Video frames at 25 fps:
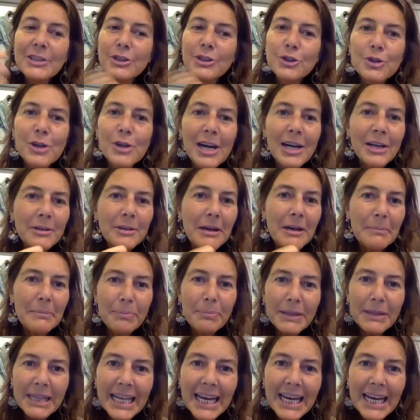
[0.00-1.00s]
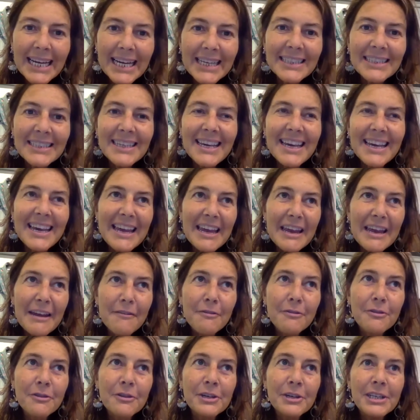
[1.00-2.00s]
try to apply
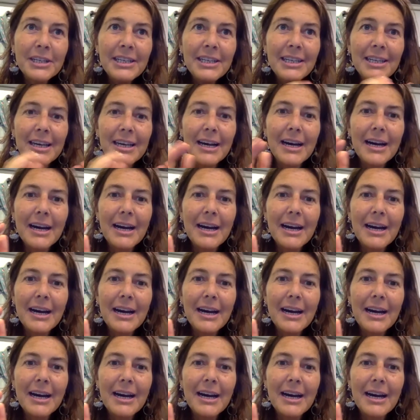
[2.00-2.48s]
every